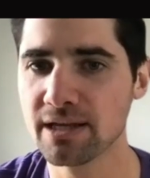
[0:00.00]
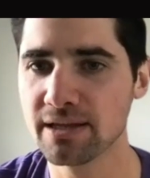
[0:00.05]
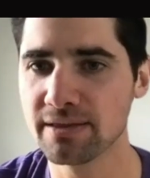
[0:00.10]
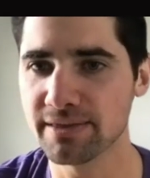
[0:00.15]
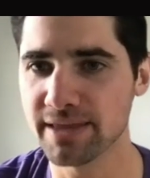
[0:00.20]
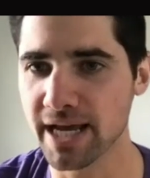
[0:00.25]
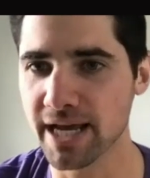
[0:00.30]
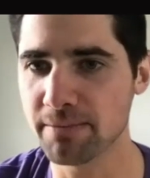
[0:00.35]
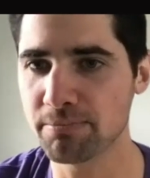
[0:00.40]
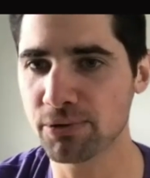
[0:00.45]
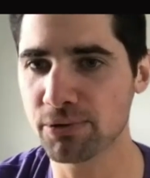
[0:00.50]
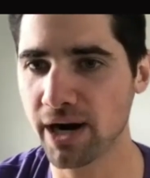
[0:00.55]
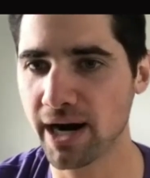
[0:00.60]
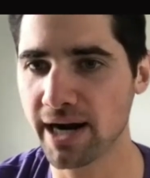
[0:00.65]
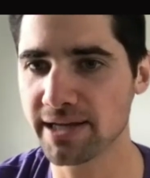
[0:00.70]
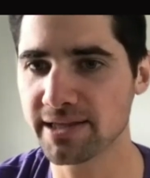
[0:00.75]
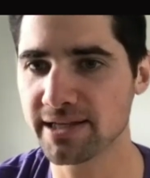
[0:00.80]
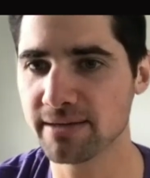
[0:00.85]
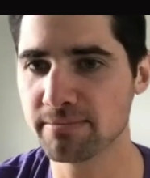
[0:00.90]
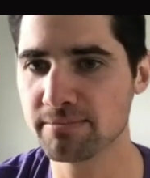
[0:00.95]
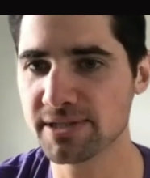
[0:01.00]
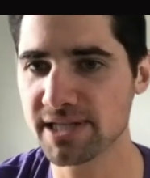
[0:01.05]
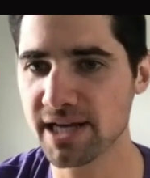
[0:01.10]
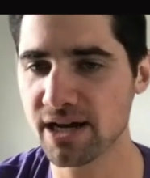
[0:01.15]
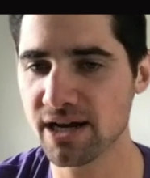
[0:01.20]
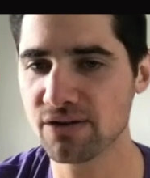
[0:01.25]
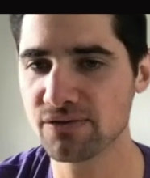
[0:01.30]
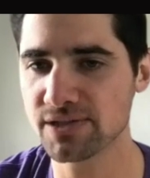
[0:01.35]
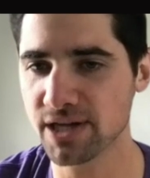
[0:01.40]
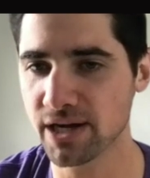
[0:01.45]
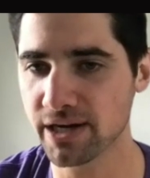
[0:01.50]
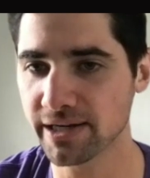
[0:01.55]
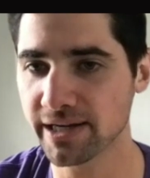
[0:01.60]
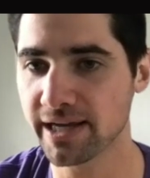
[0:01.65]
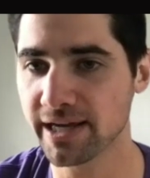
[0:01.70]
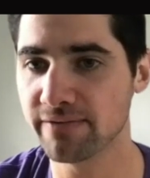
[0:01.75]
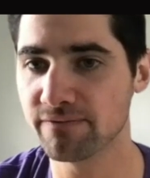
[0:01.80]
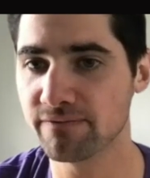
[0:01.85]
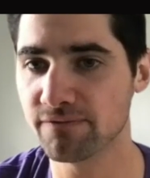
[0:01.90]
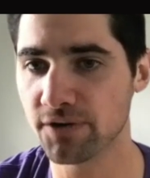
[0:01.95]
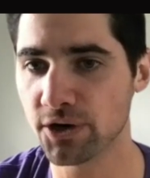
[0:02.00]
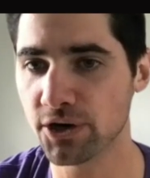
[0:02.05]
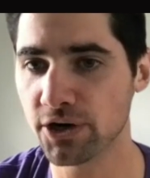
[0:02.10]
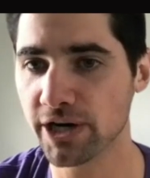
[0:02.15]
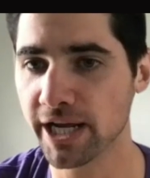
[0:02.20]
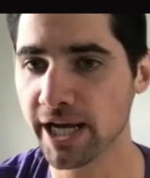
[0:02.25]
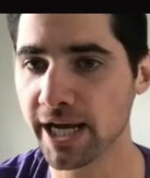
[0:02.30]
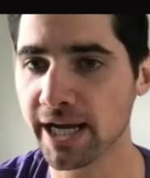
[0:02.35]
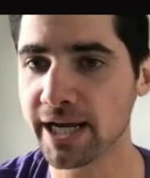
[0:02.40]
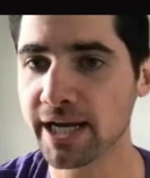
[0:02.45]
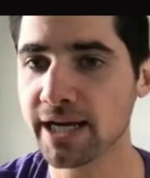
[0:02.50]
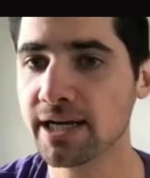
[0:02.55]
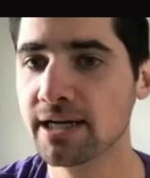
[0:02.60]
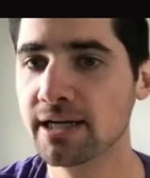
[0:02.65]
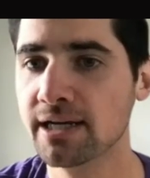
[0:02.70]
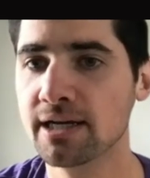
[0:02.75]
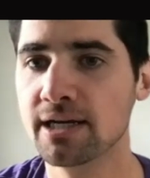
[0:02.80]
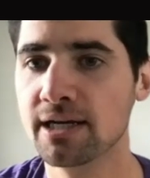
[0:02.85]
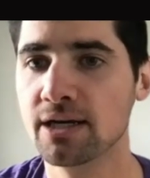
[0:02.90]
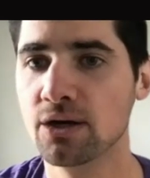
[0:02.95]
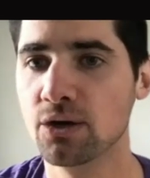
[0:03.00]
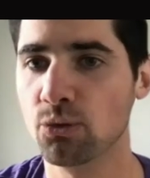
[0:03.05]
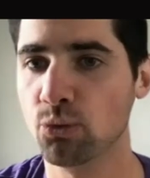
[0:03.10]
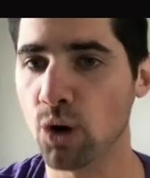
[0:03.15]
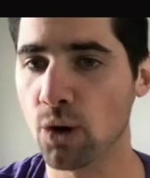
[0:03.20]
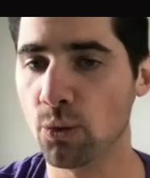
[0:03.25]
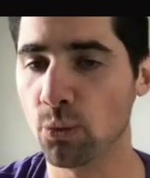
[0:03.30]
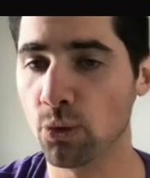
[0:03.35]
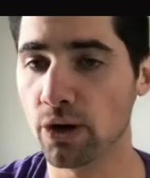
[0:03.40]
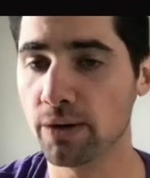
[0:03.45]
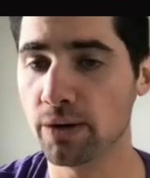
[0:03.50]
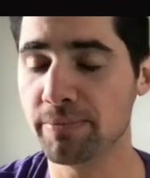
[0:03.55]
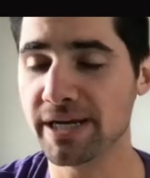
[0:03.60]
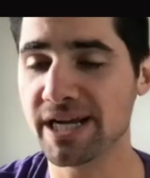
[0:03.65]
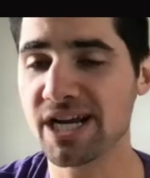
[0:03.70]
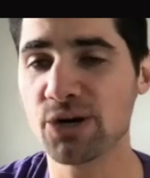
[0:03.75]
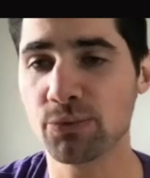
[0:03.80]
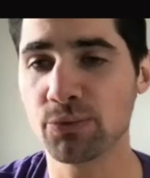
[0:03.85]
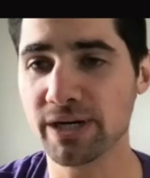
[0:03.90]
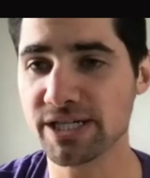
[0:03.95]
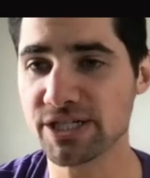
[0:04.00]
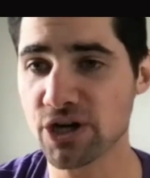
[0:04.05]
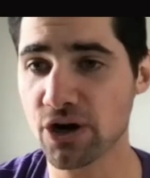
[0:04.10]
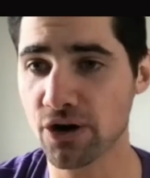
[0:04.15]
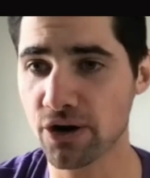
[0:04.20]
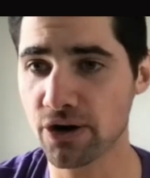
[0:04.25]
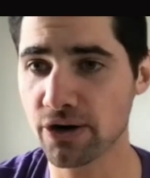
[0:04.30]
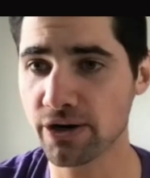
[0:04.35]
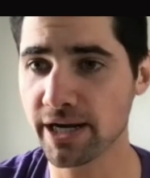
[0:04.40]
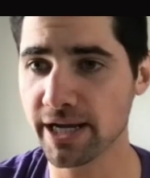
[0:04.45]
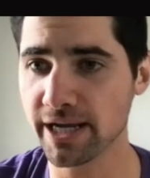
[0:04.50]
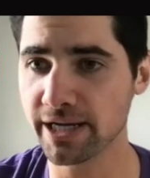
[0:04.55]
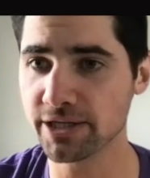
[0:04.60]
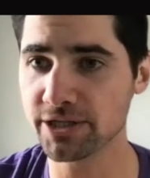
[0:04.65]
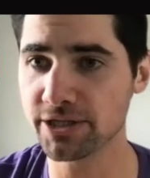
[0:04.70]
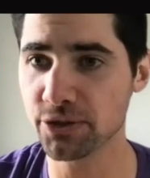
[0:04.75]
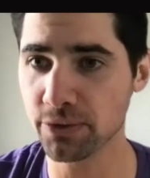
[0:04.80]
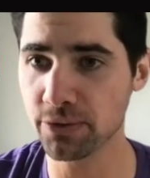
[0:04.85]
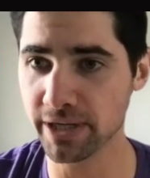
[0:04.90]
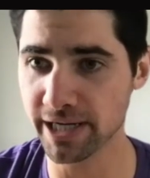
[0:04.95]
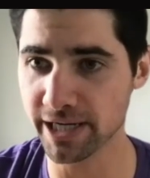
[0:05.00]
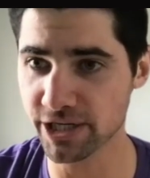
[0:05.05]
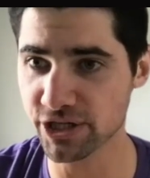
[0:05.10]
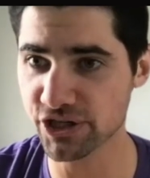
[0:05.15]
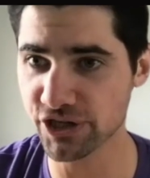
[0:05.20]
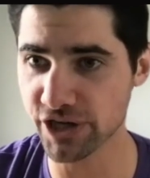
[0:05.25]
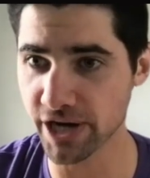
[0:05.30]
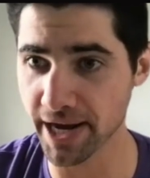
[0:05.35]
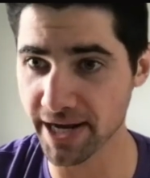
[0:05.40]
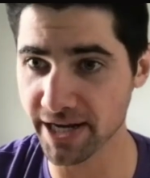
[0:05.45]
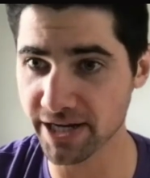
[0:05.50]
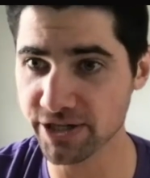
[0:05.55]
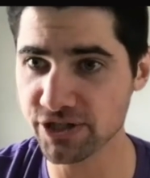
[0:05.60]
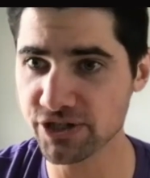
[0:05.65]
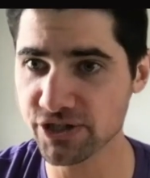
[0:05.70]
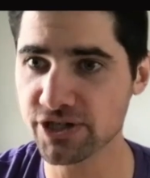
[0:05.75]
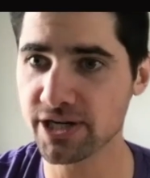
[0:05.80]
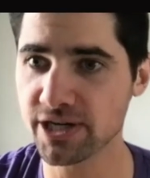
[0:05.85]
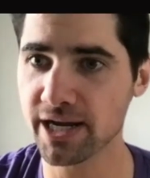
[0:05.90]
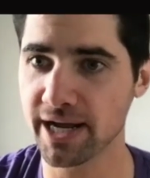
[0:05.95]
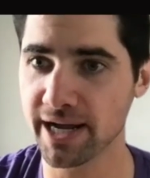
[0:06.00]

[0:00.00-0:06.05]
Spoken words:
They pride themselves on converting what would be a return into an exchange.